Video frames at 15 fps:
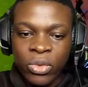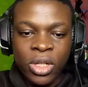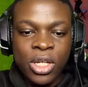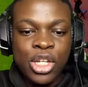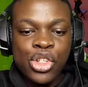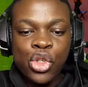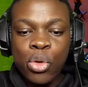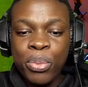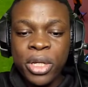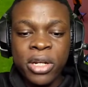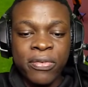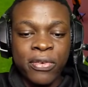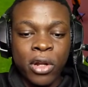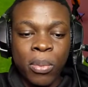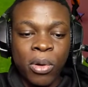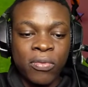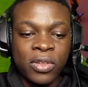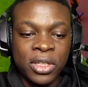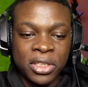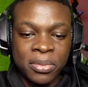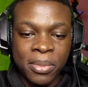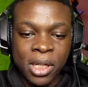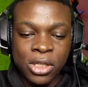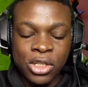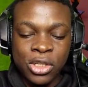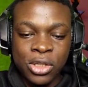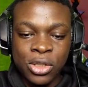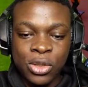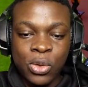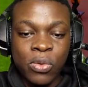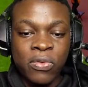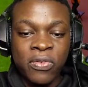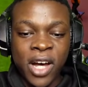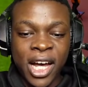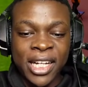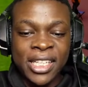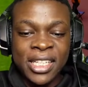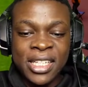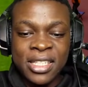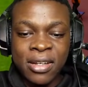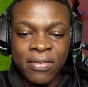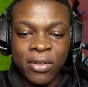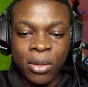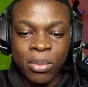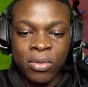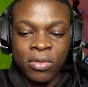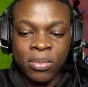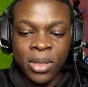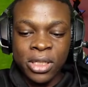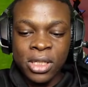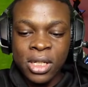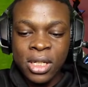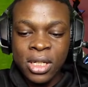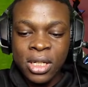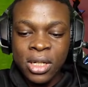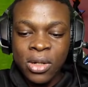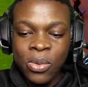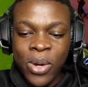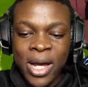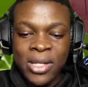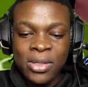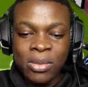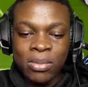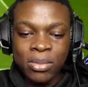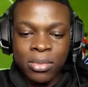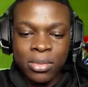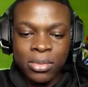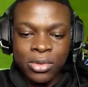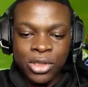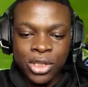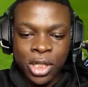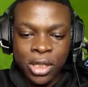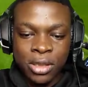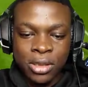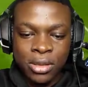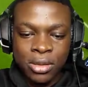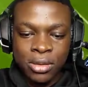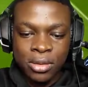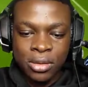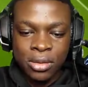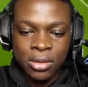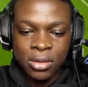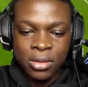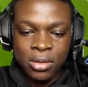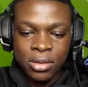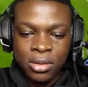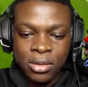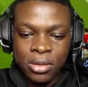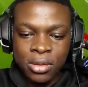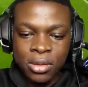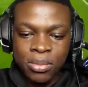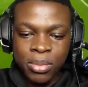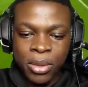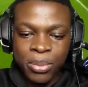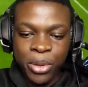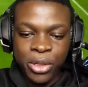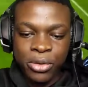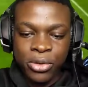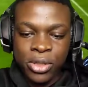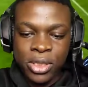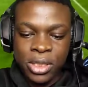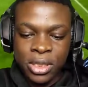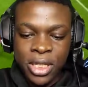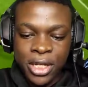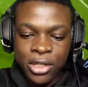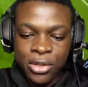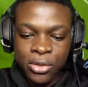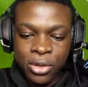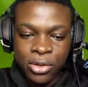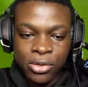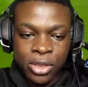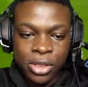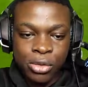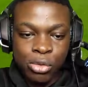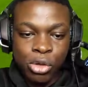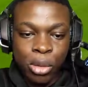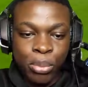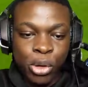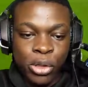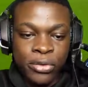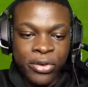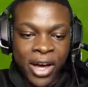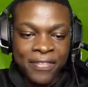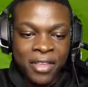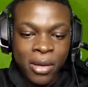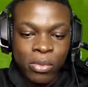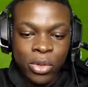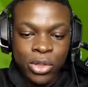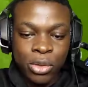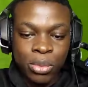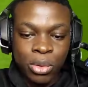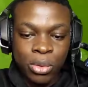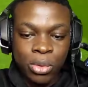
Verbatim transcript: You should be the flop of this match. So far, he is the flop of the match. Why is him? Shit. Pinpoint crossing. Thank you, everyone. Do not blow the halftime whistle.